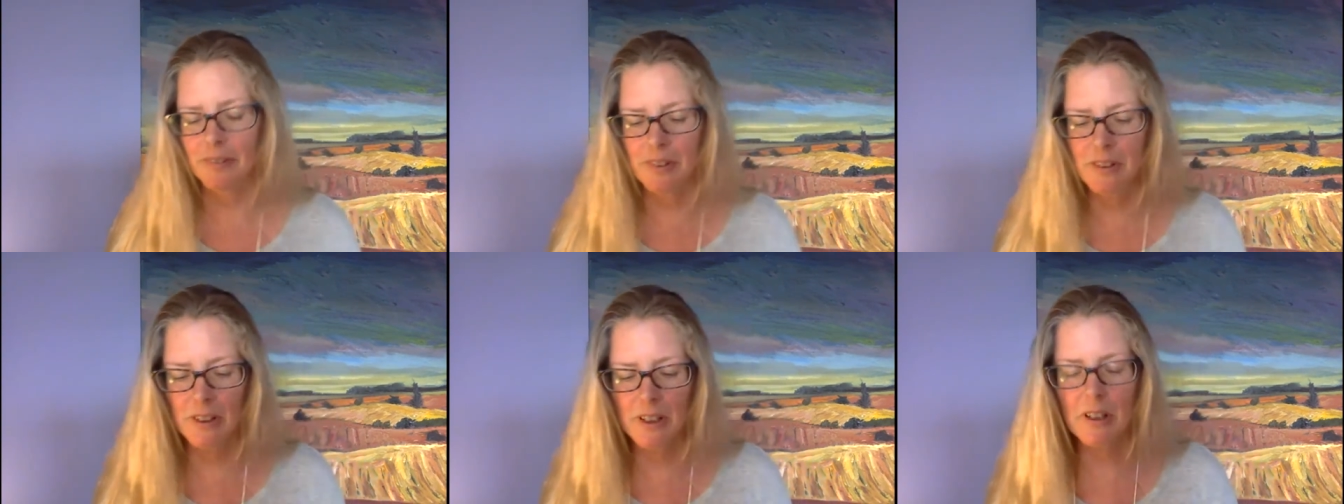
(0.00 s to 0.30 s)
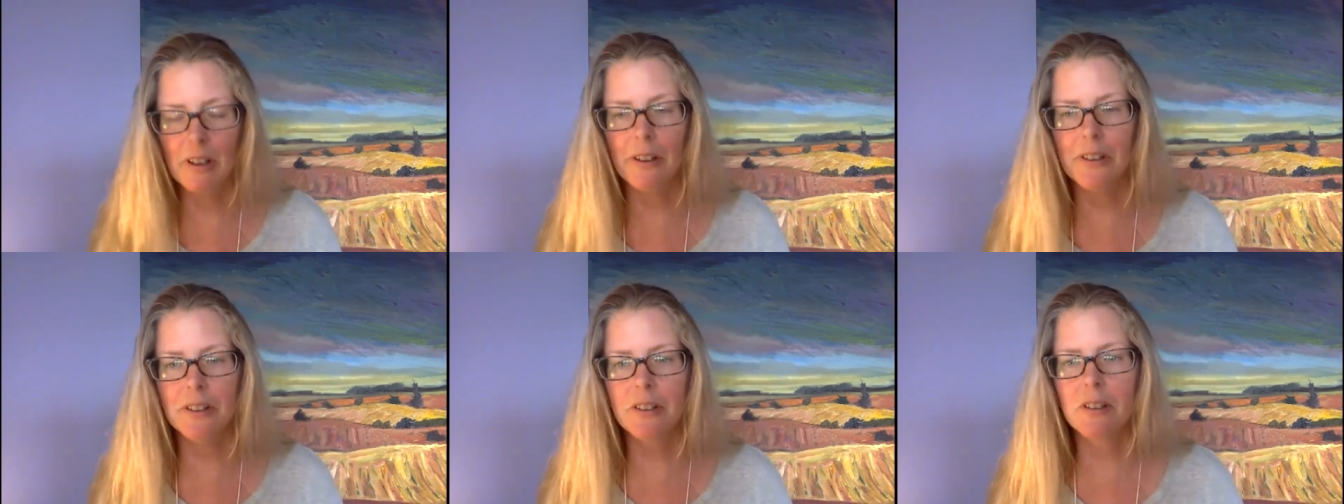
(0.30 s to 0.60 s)

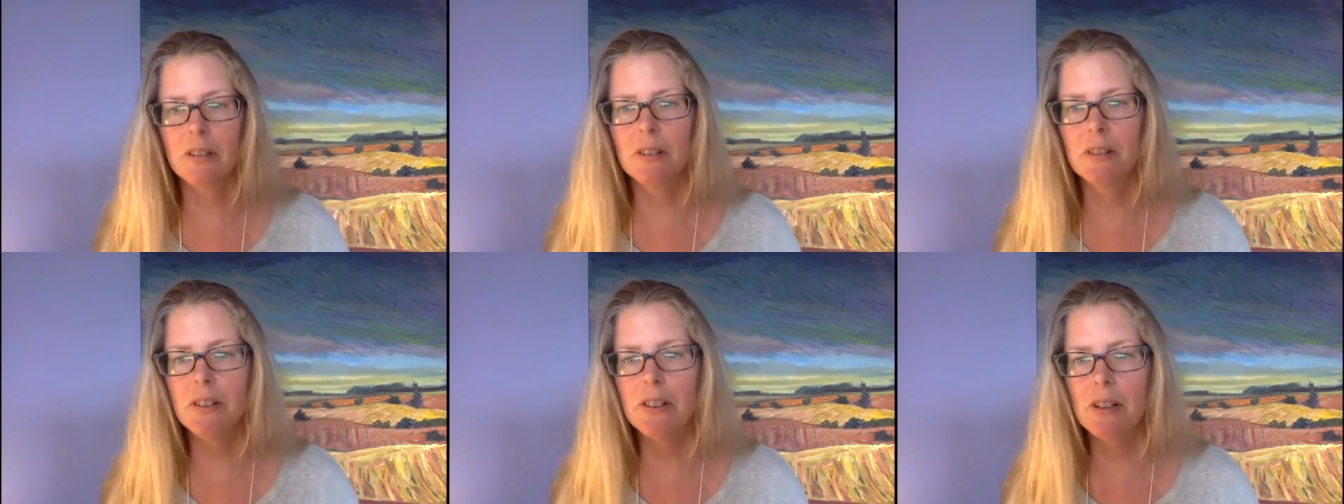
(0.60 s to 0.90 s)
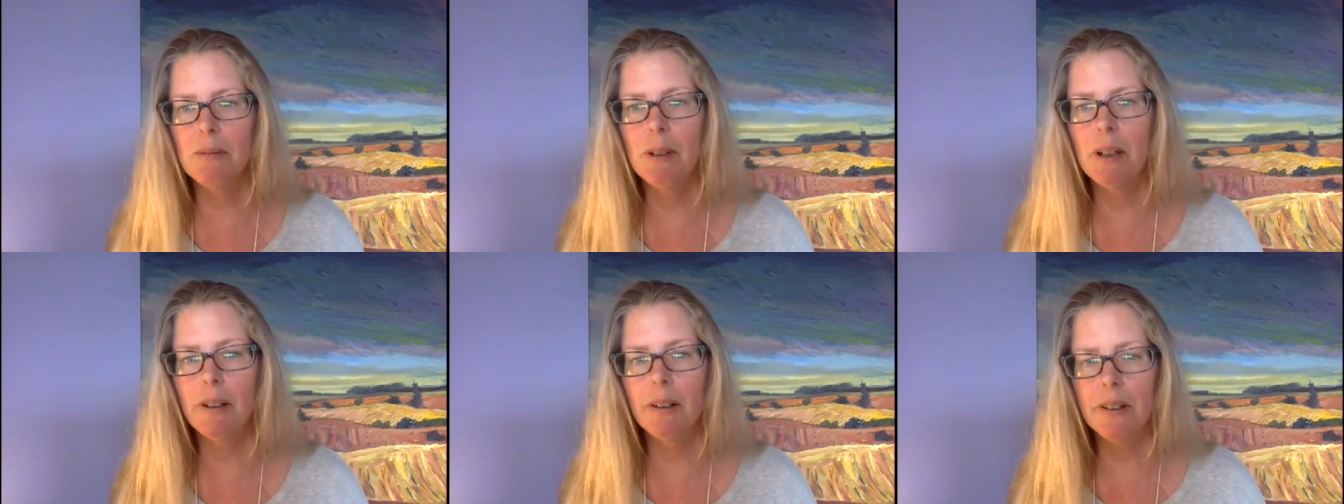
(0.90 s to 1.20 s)
the all students
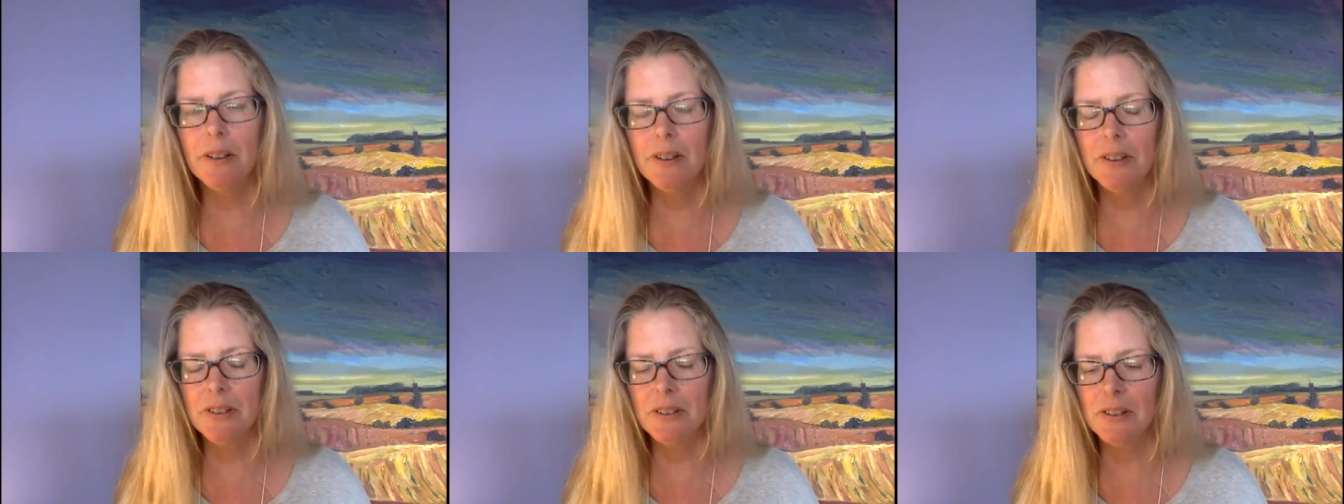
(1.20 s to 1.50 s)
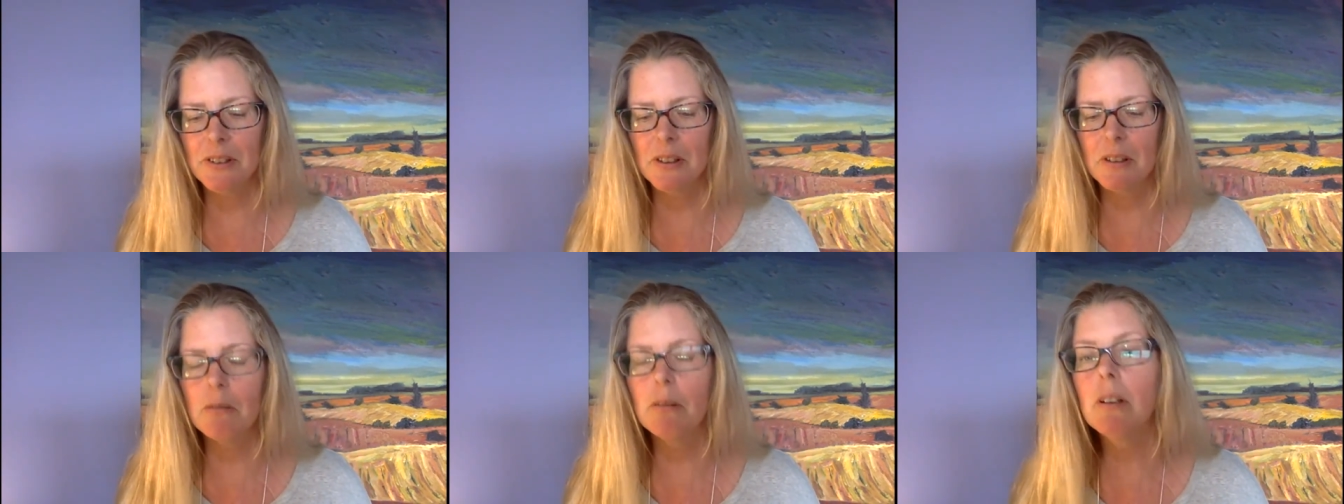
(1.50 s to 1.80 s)
email
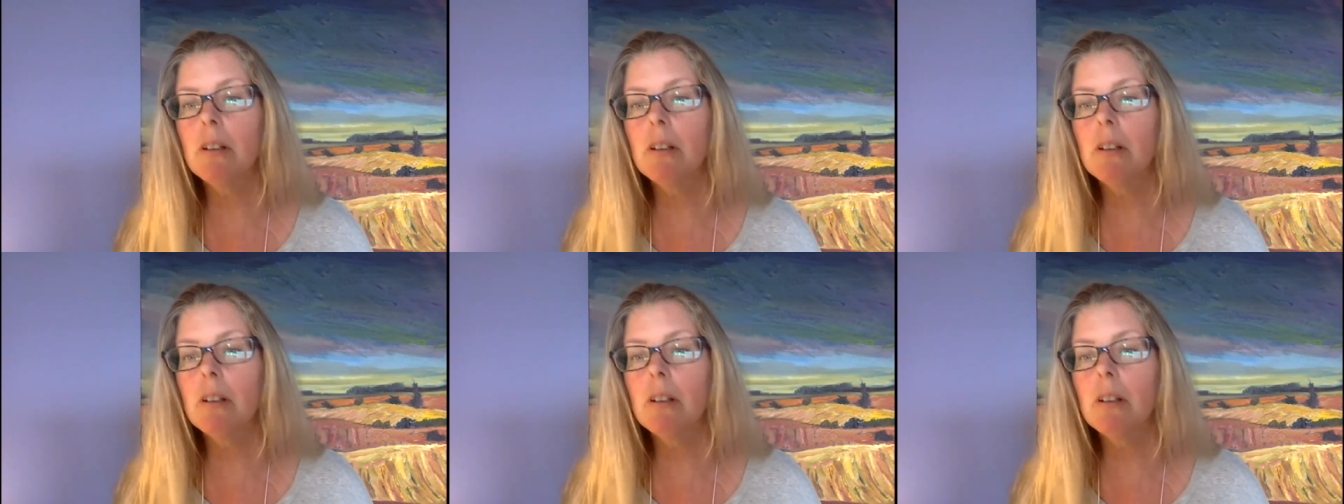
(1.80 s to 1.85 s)
list. So you